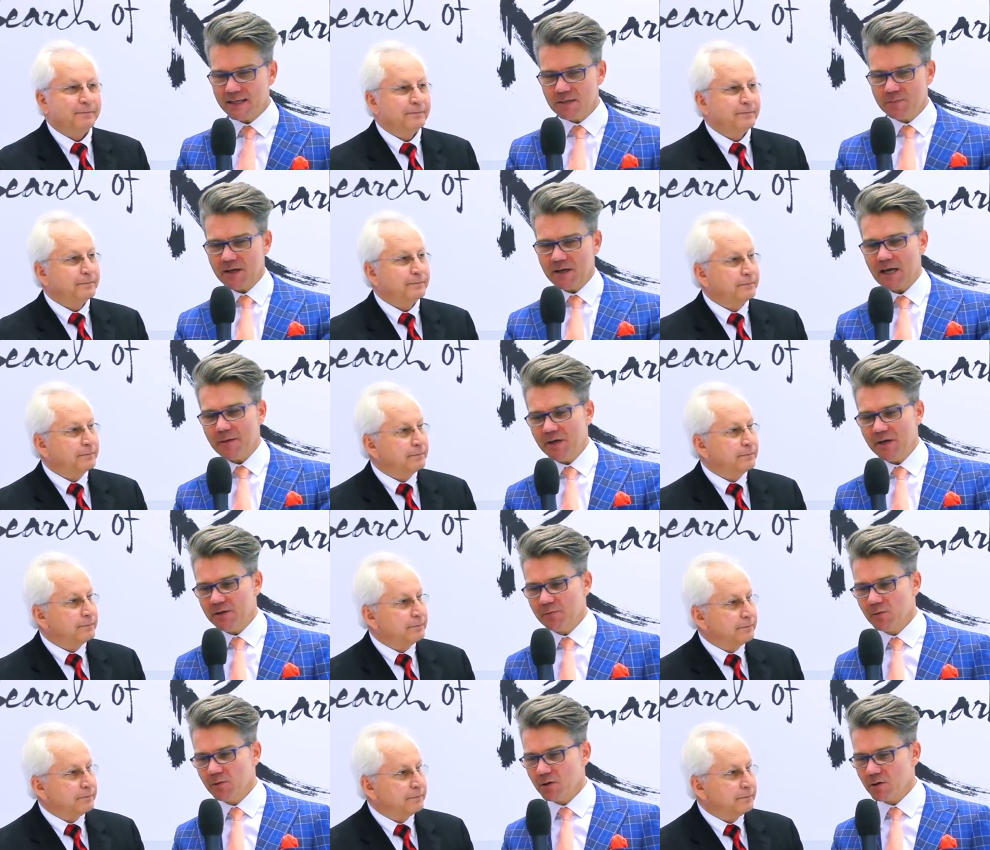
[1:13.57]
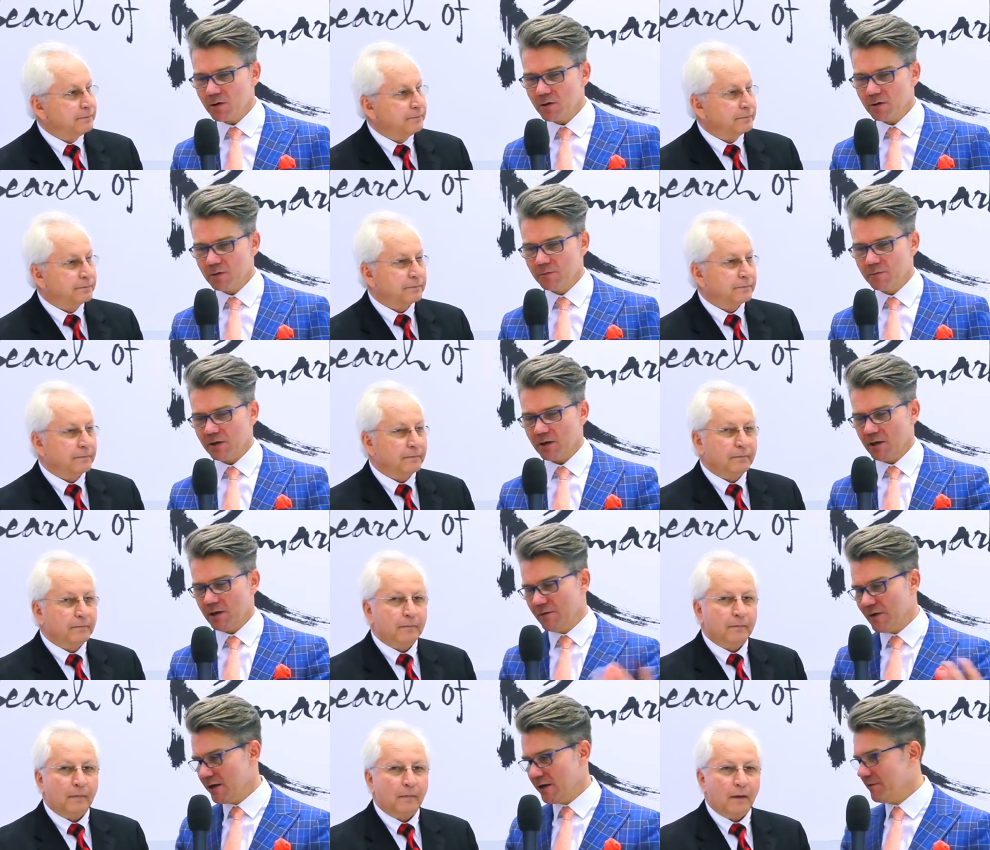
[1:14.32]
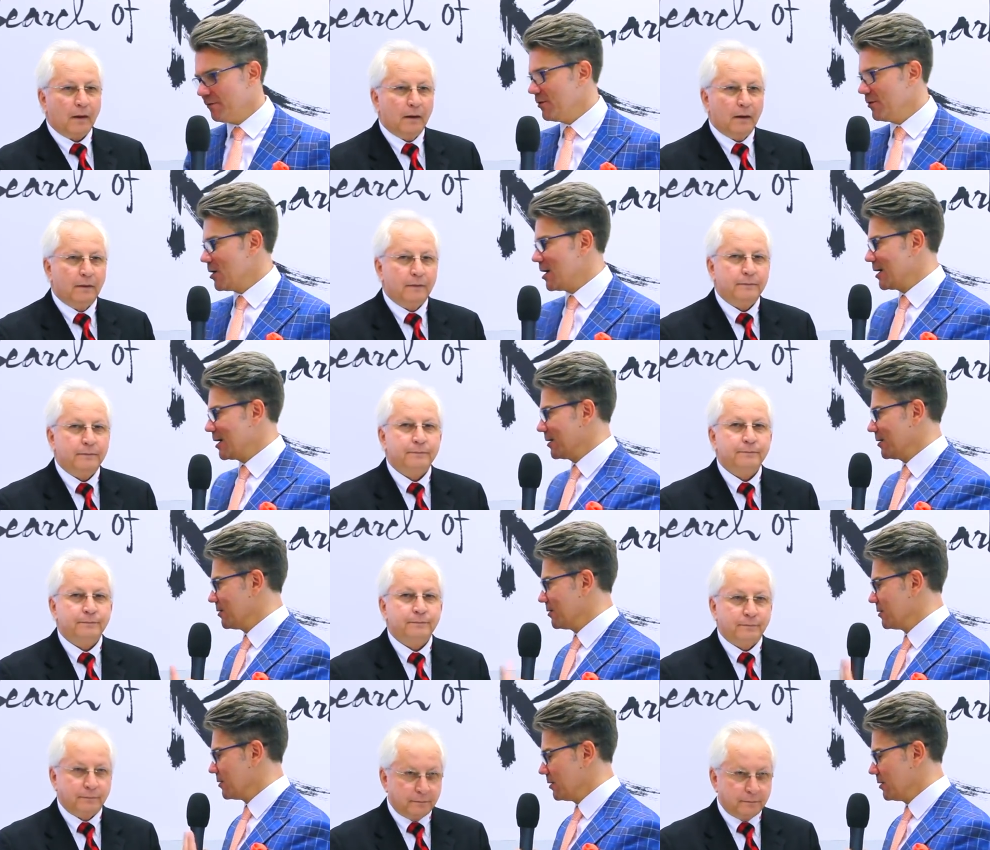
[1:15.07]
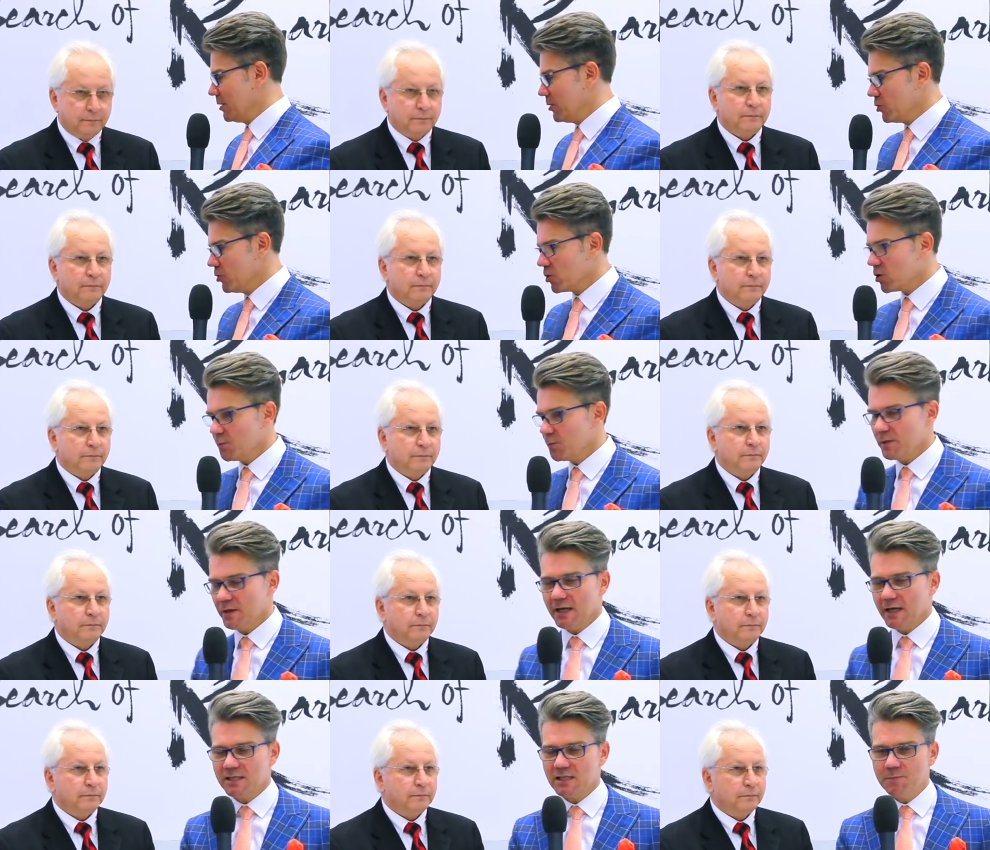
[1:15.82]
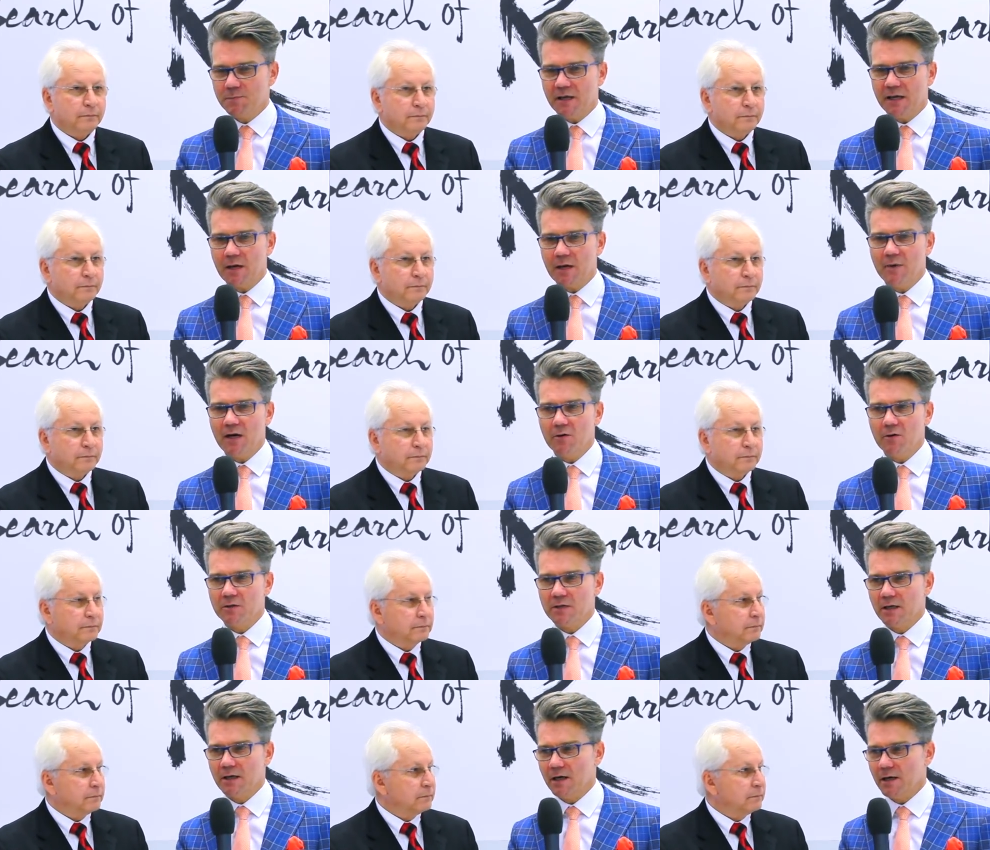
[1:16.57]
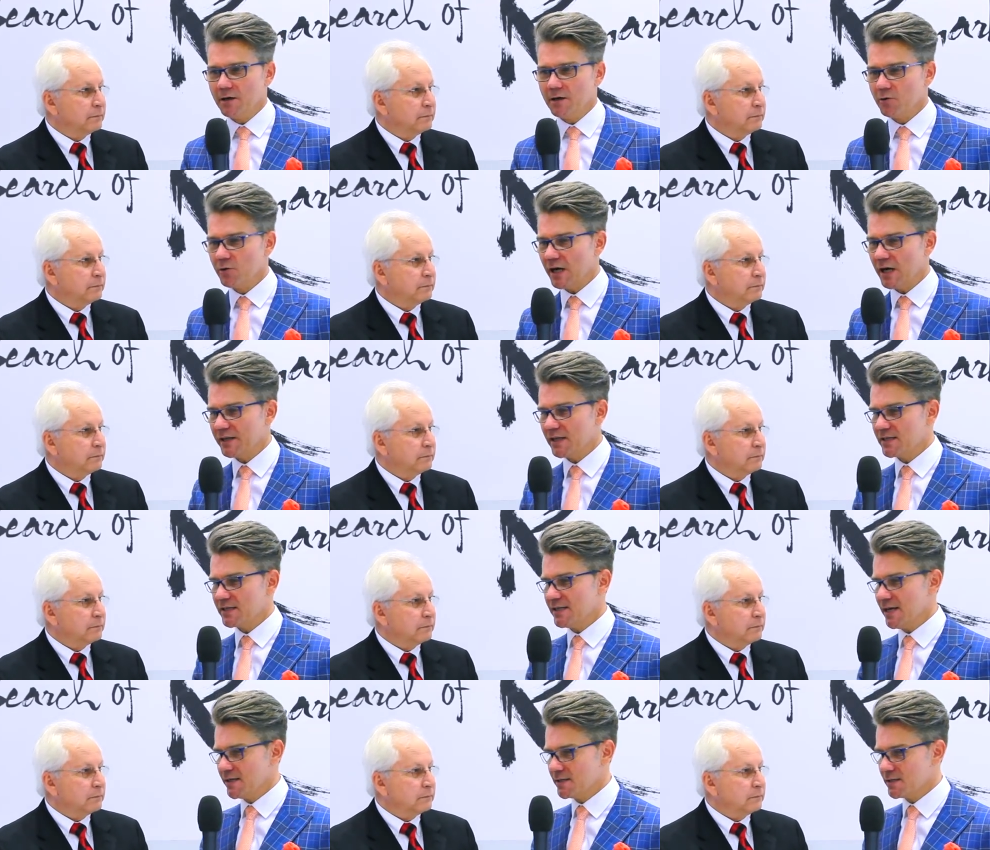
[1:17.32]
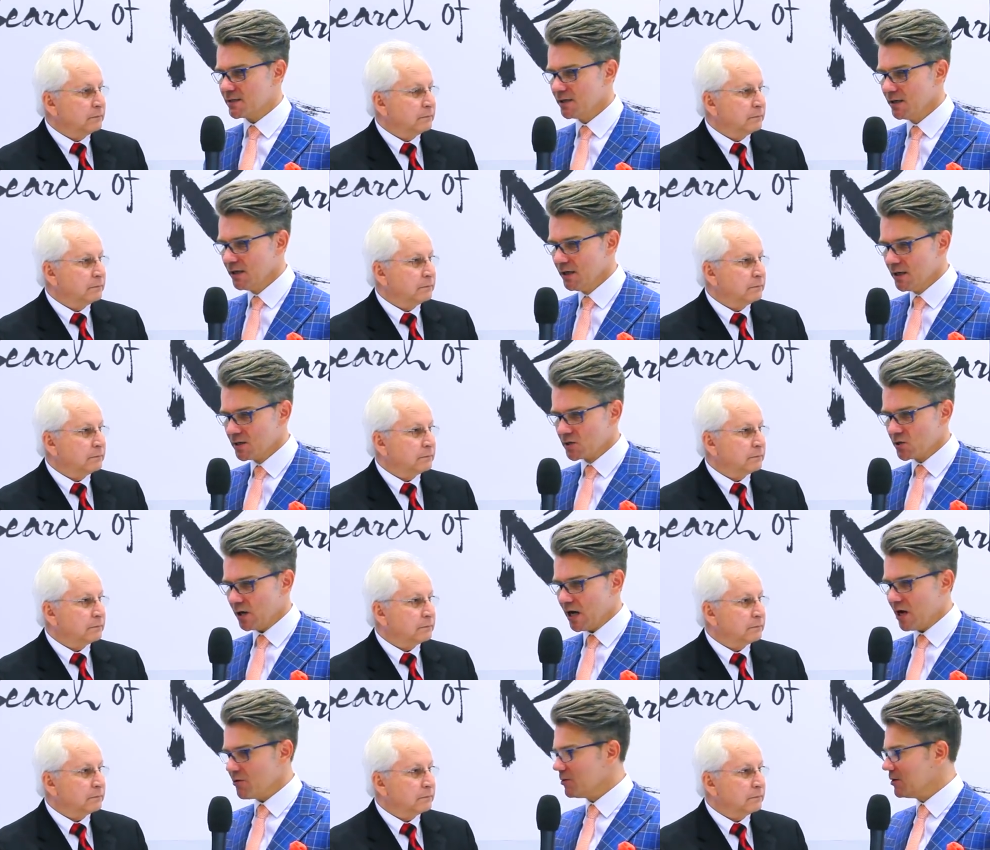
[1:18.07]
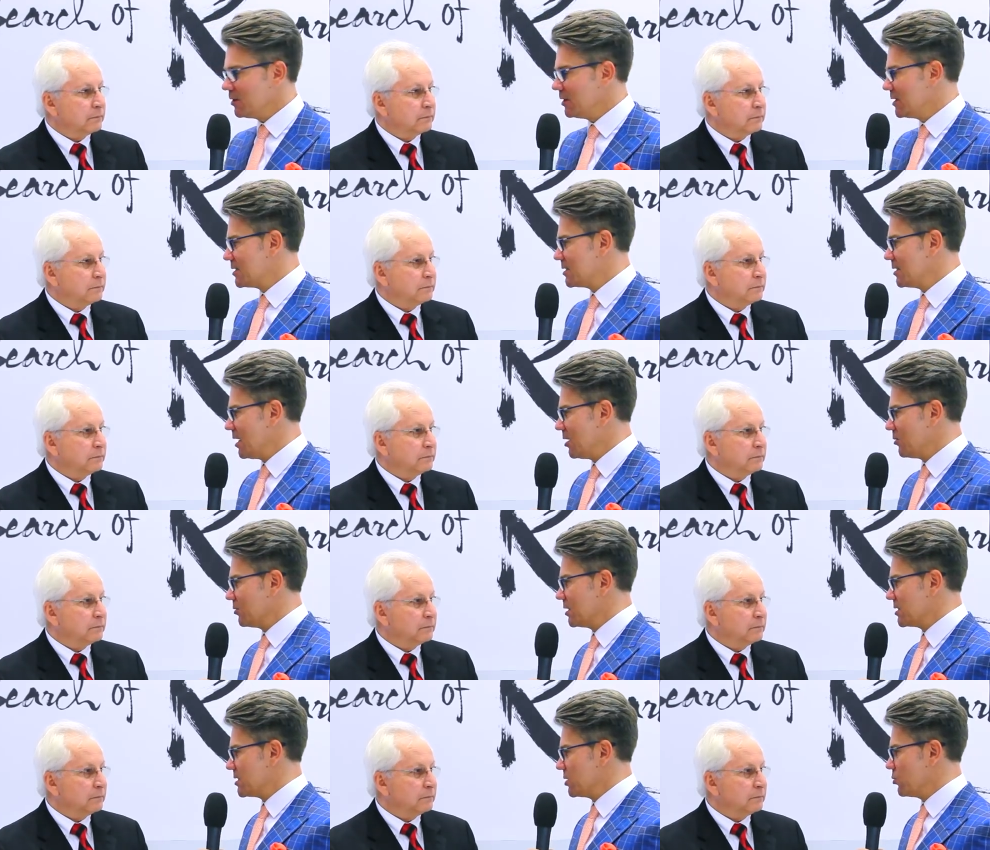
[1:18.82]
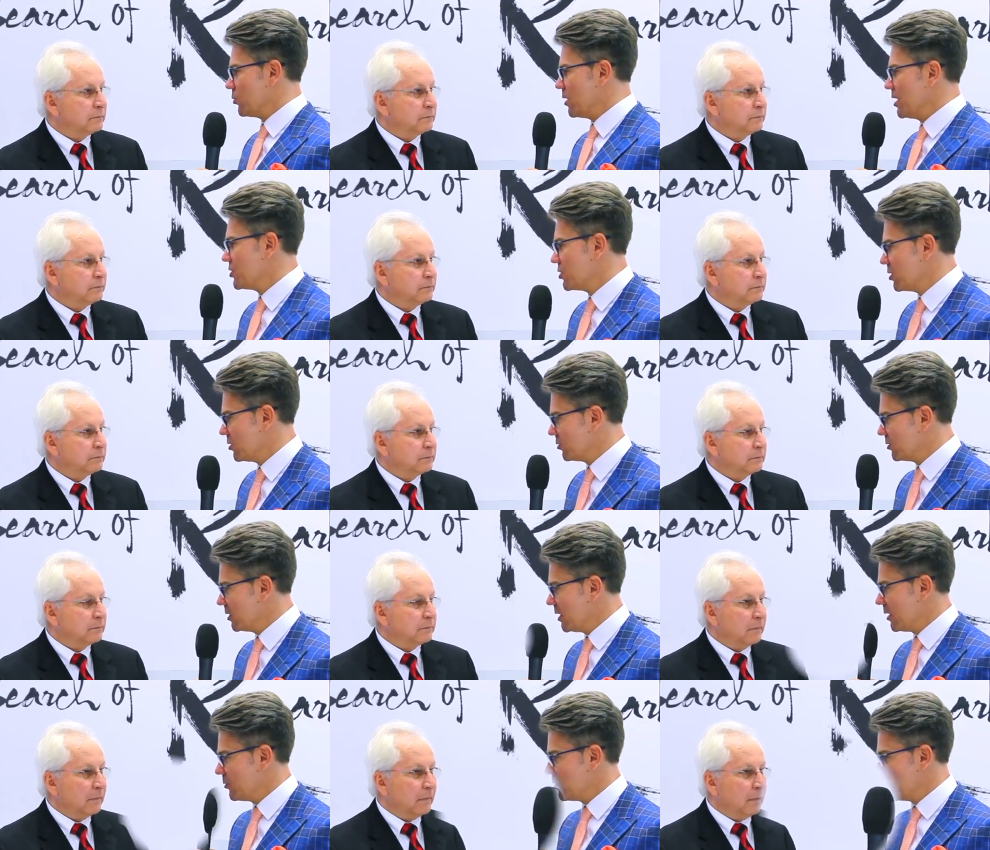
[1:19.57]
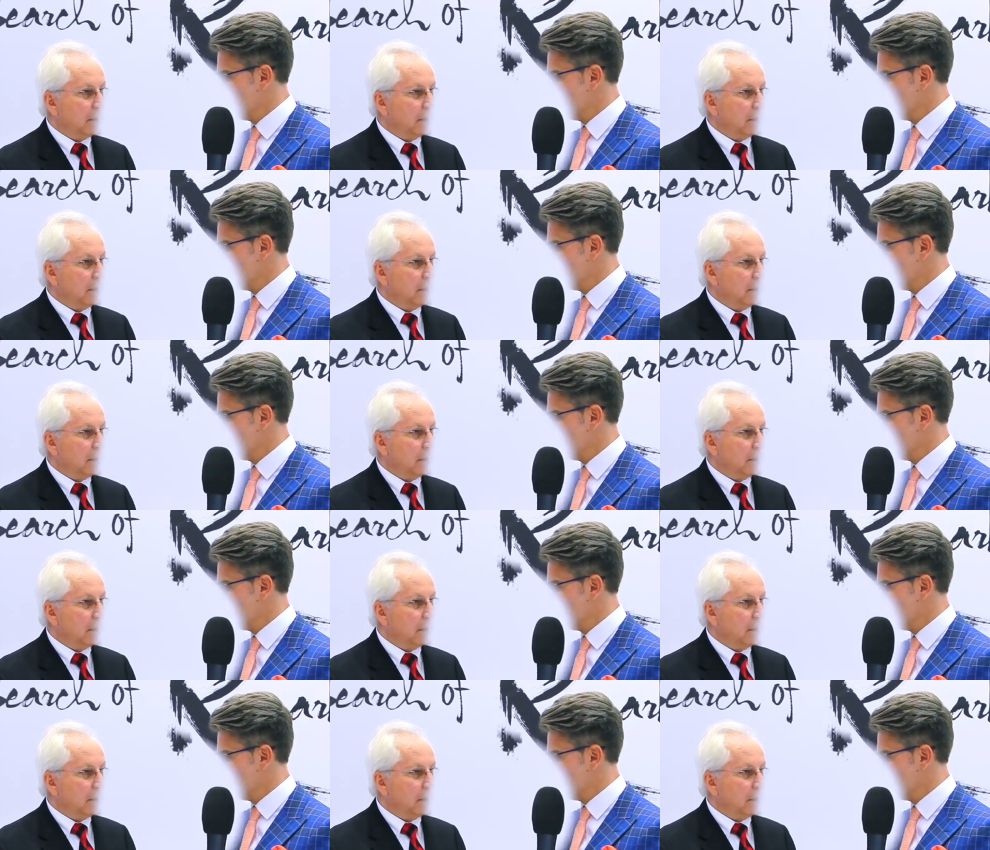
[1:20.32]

Speaker 1: let's speak a bit more, even if you are in Europe, let's speak about uh, United States. So how is now the situation on the